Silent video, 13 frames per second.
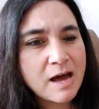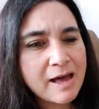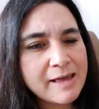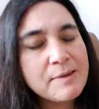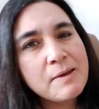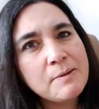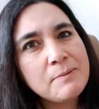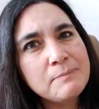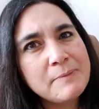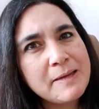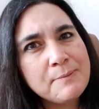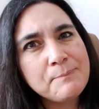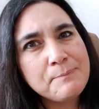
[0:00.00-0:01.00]
I
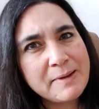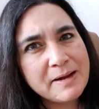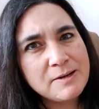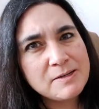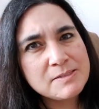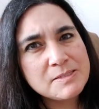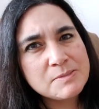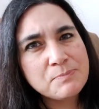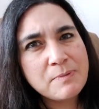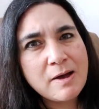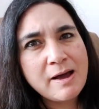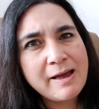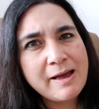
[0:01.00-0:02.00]
am embarrassed
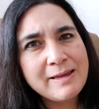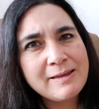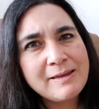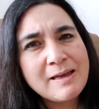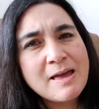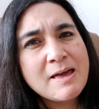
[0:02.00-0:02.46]
by